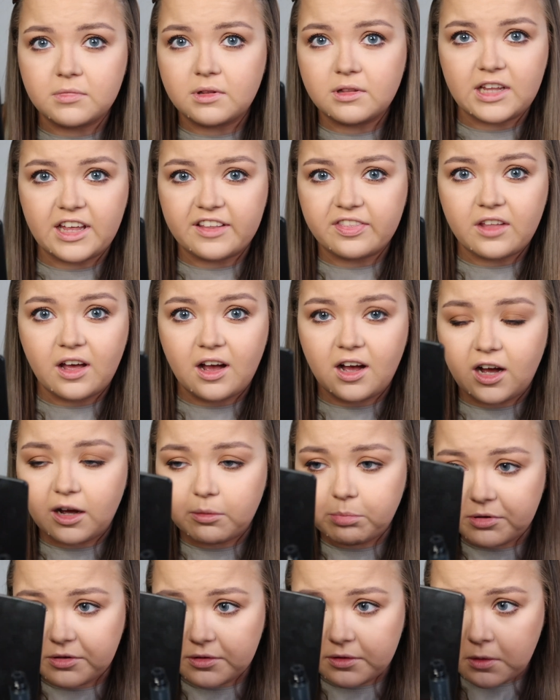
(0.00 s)
let that
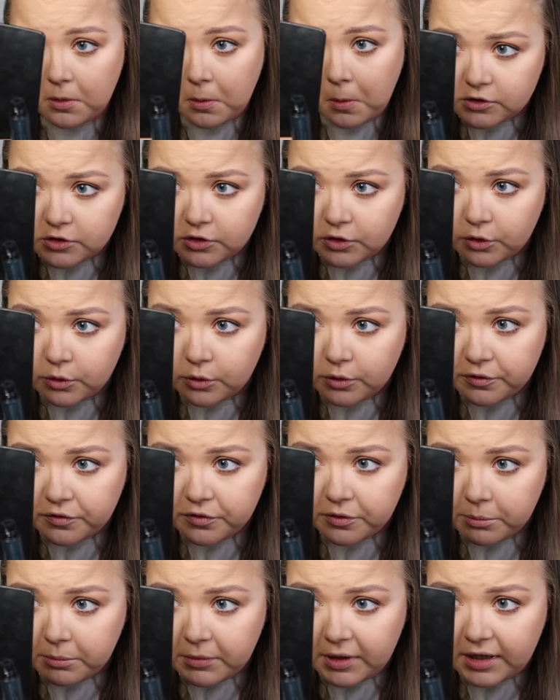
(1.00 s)
happen. So
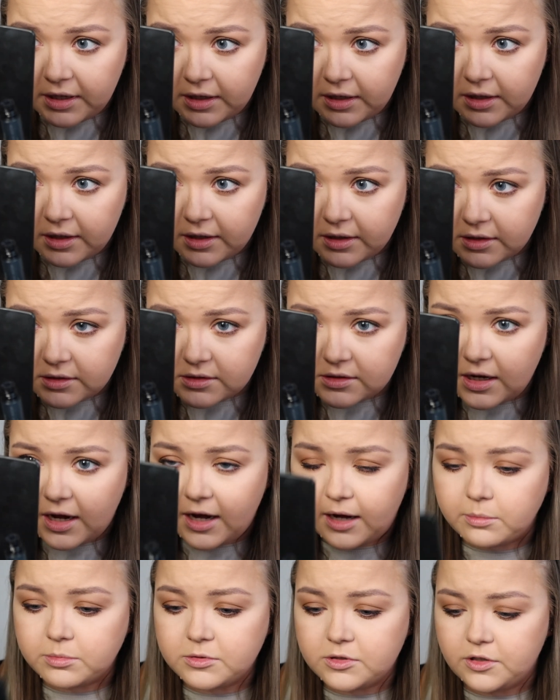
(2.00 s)
for me, it's
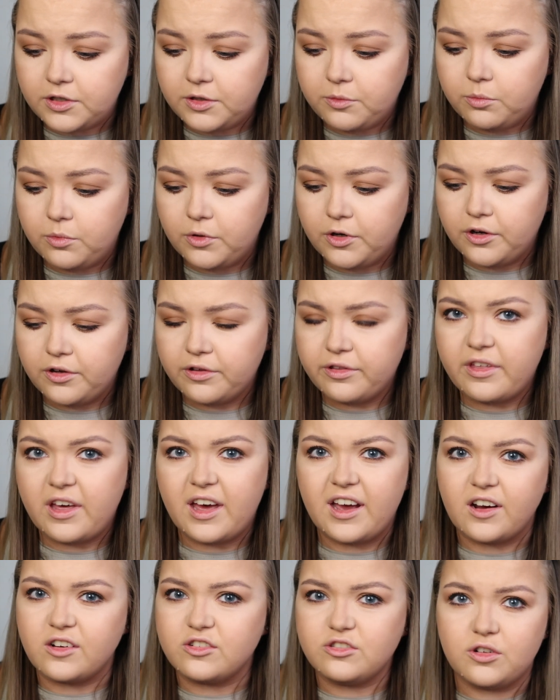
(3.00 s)
absolutely worth the
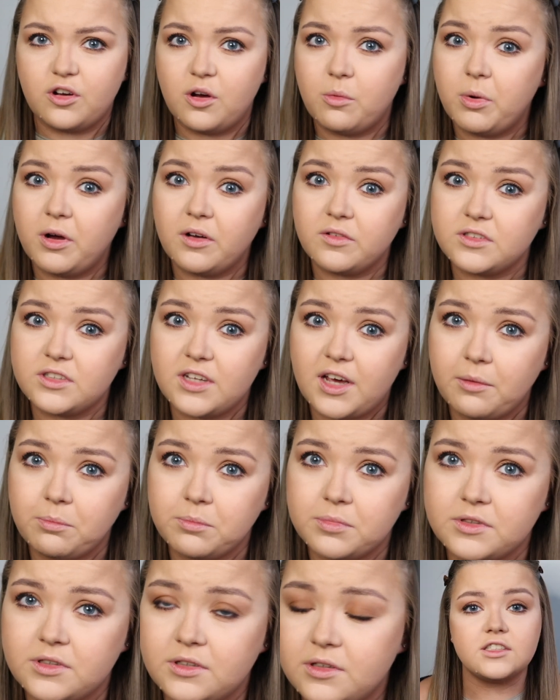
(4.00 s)
extra couple of
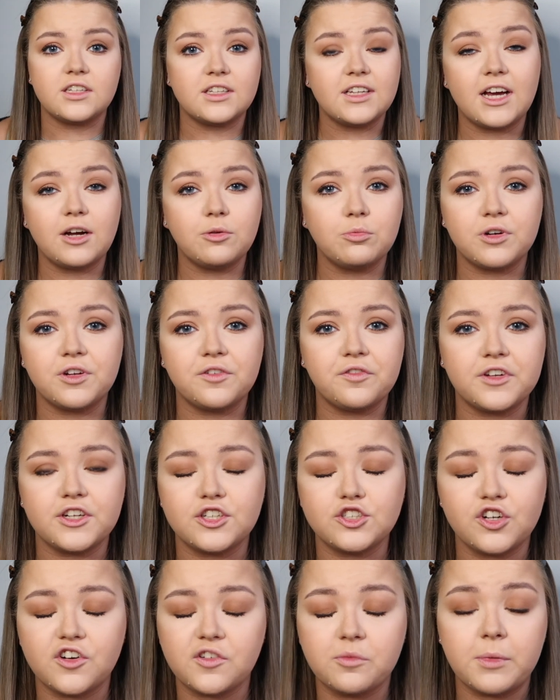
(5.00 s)
steps. So now I'm going to
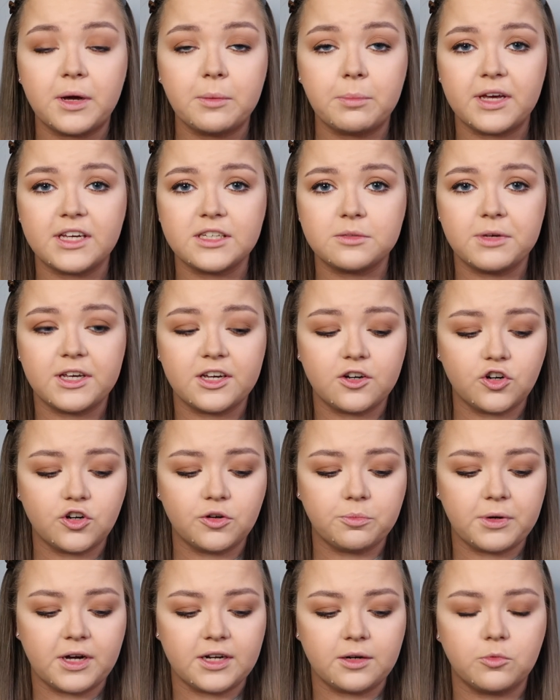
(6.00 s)
finish off my base
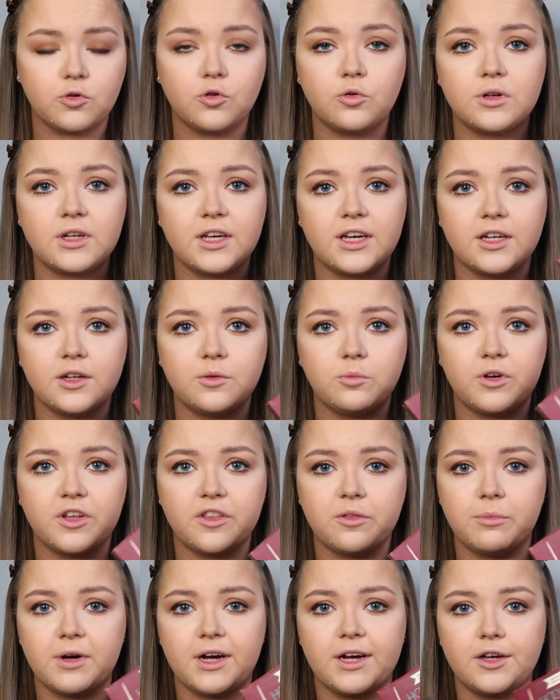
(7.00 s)
makeup, and I'm going in
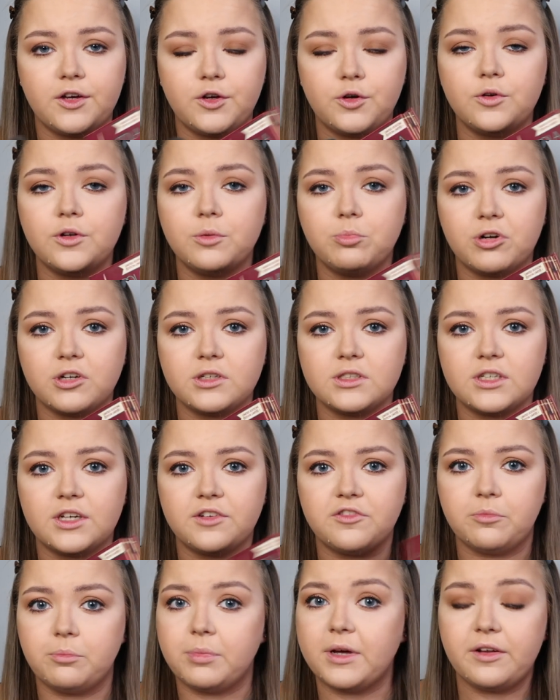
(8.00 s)
with my Hoola bronzer
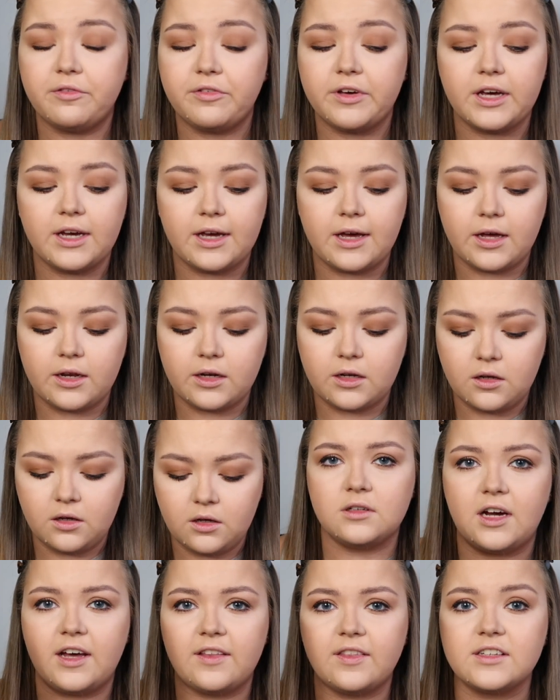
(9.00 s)
from Benefit again,
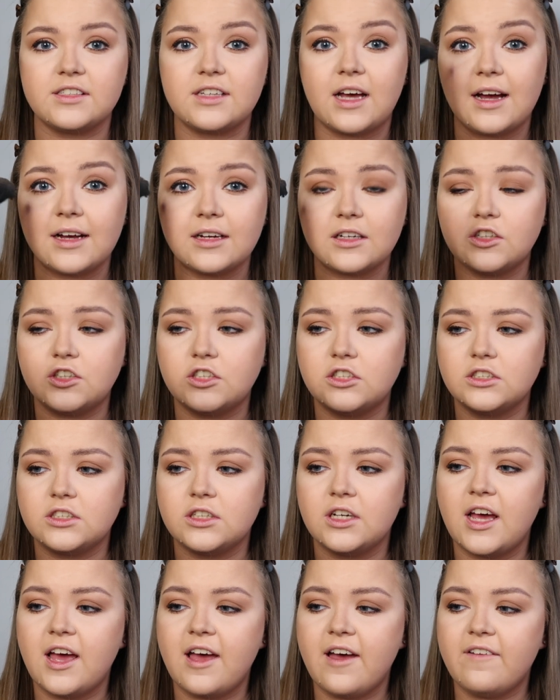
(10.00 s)
and this angled,
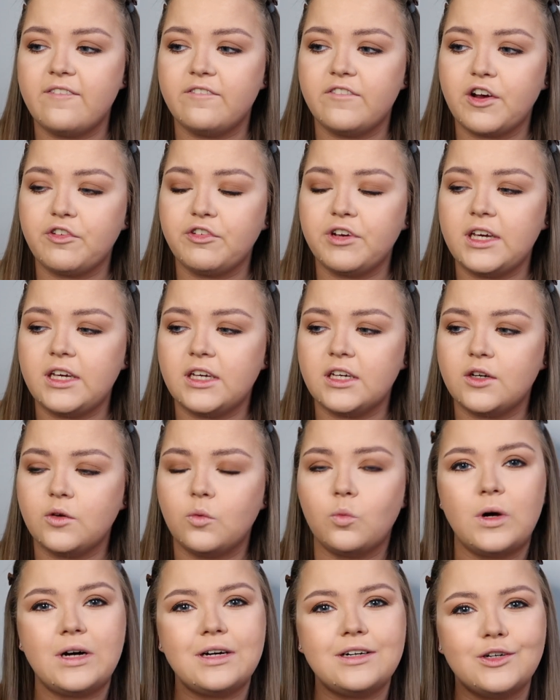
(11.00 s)
very
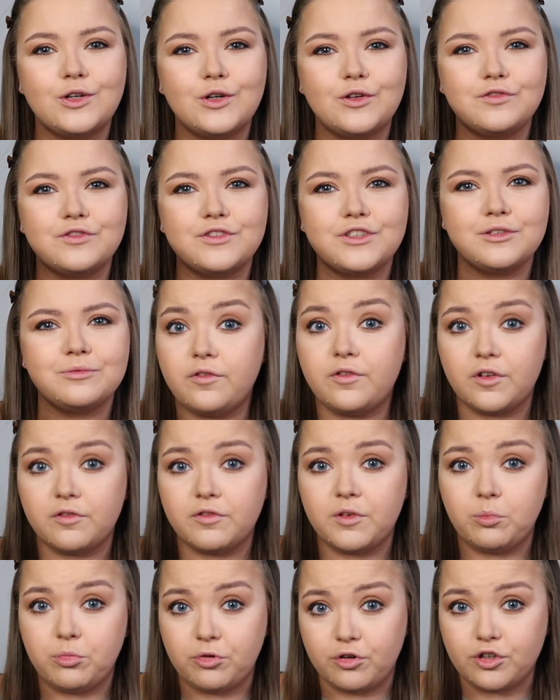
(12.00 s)
well loved
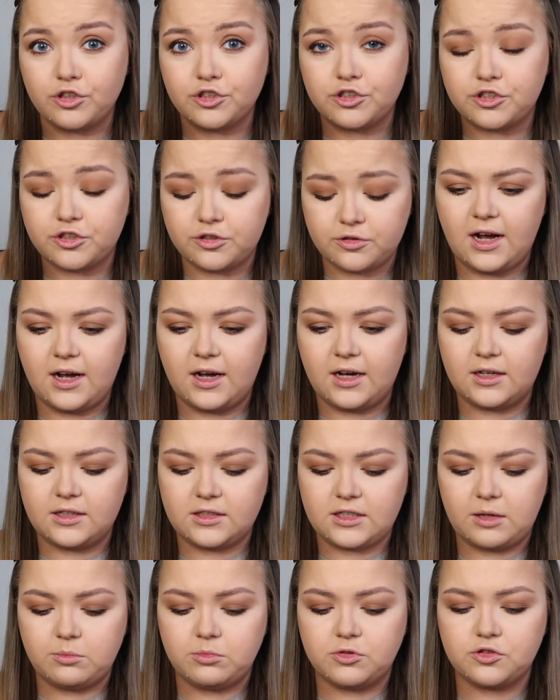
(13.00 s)
fluffy brush, and
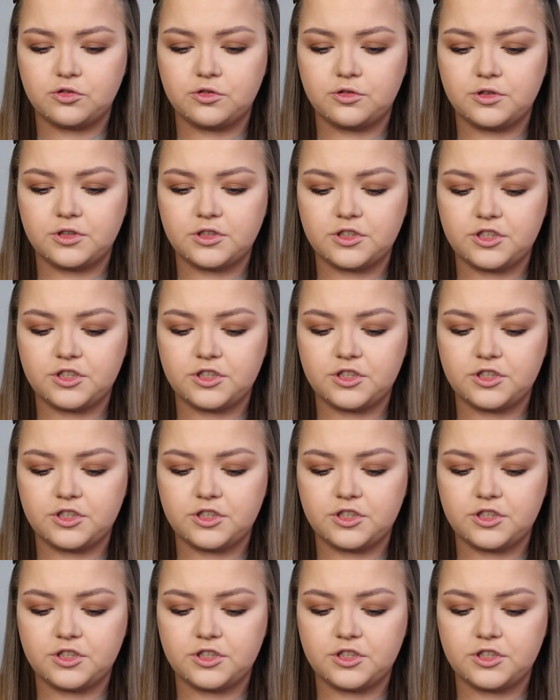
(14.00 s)
I'm just going